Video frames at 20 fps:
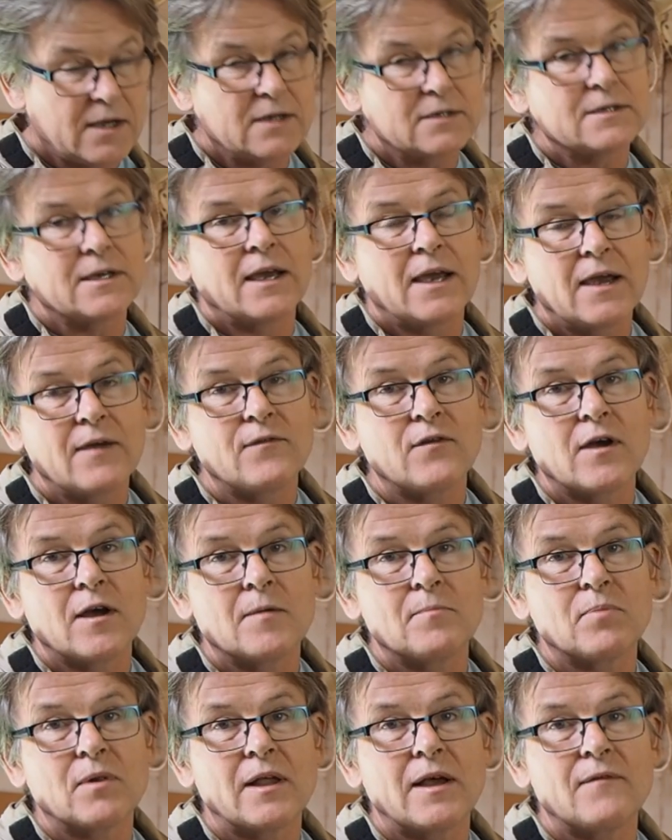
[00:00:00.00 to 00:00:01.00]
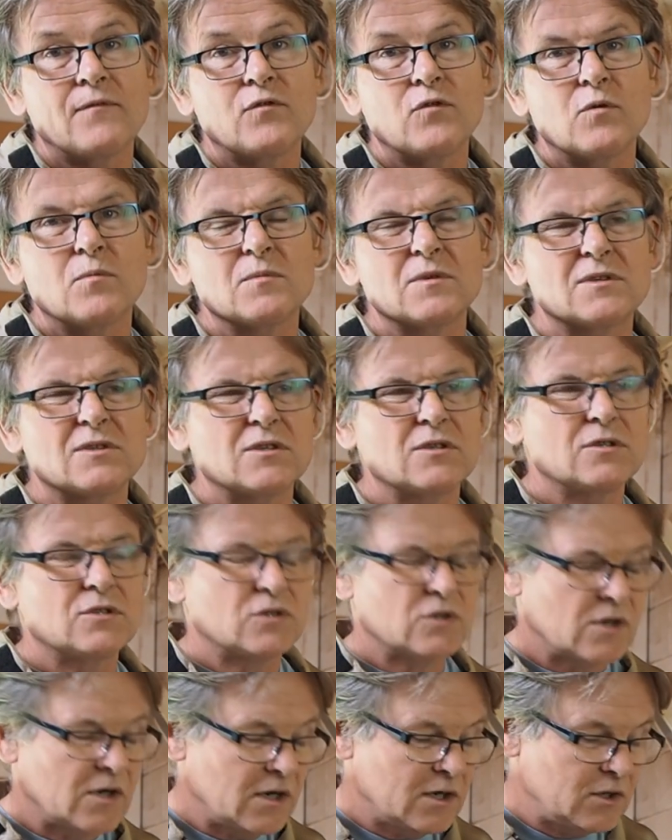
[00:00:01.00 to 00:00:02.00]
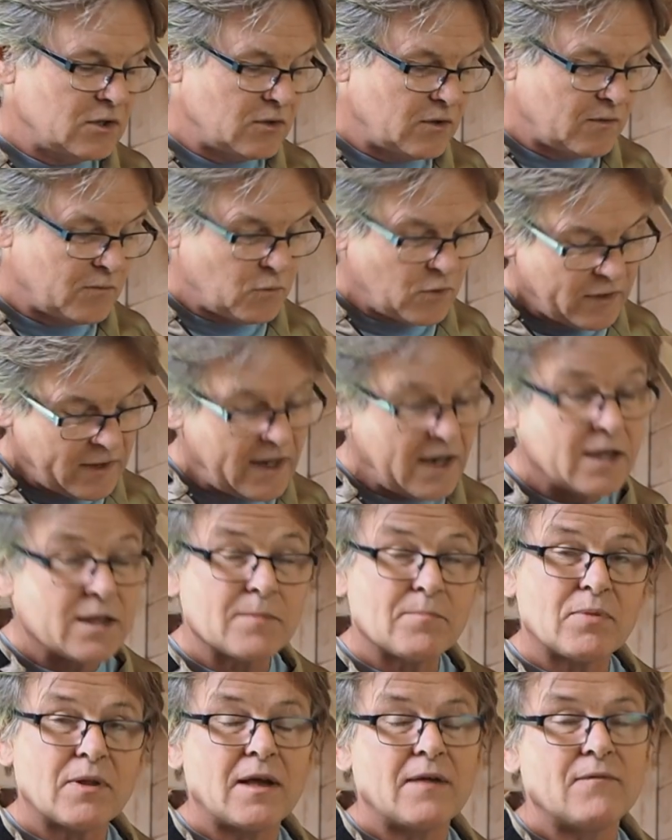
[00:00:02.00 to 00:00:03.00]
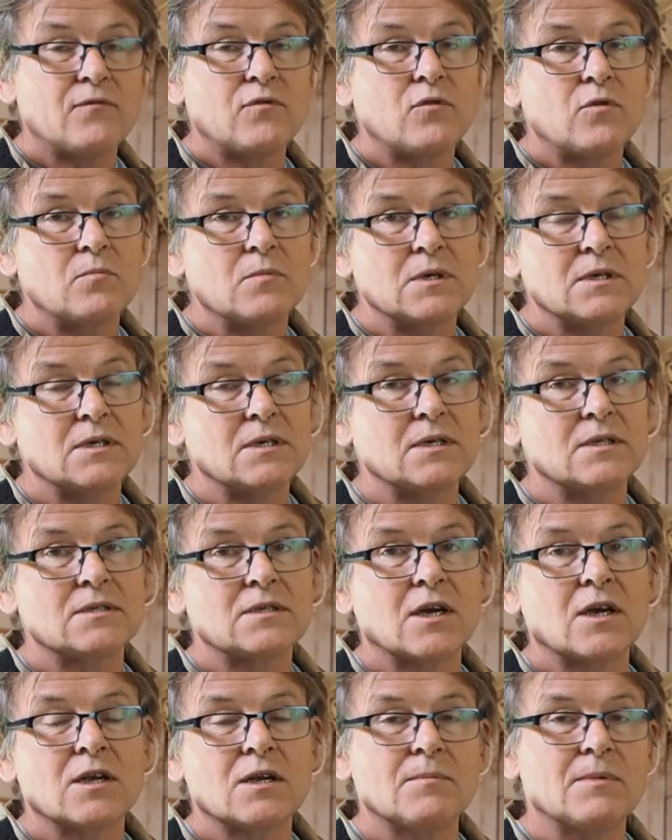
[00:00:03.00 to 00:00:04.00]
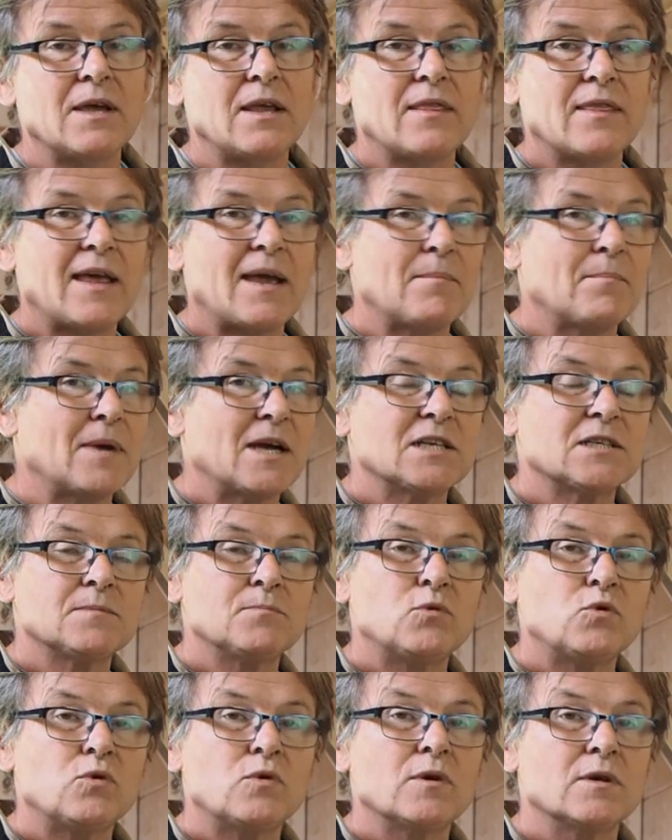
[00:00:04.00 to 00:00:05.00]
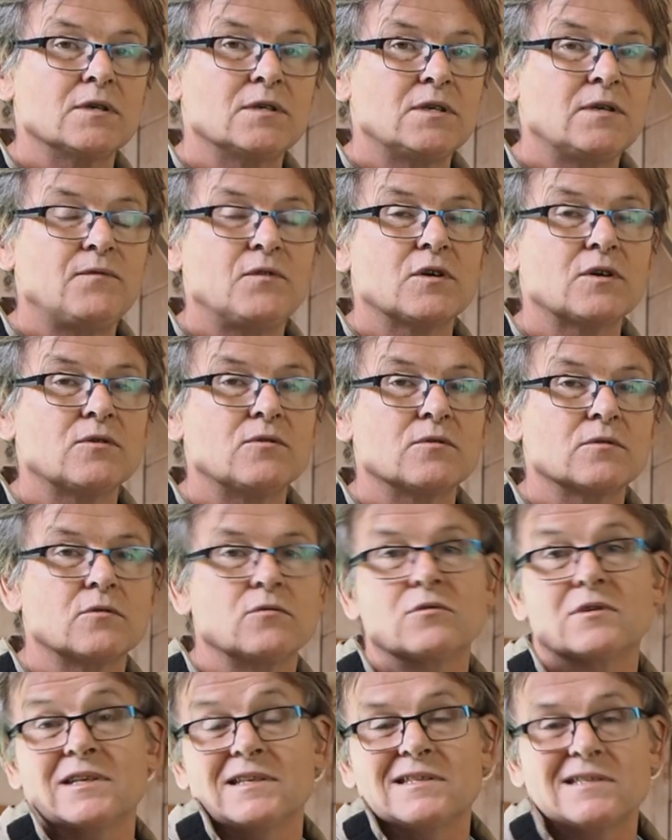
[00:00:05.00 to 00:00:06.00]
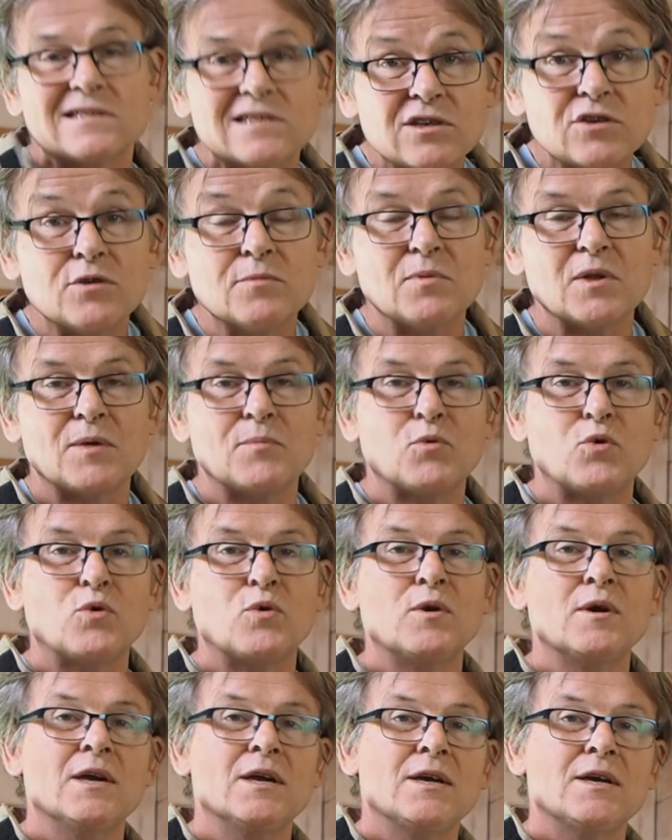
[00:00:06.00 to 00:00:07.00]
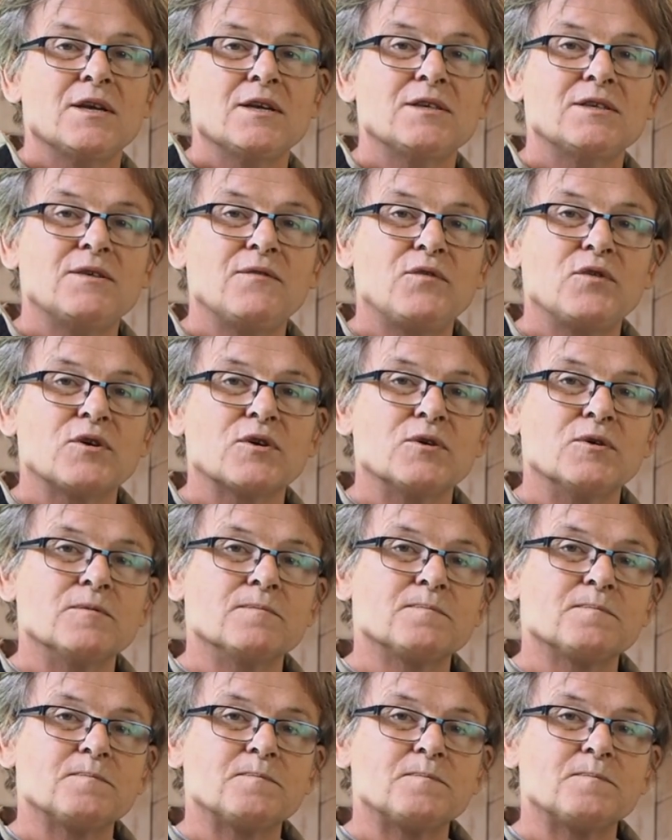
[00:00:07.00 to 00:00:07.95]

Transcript: to have a platform. To try and do it without the platform is going to be that much more difficult, or considerably more difficult.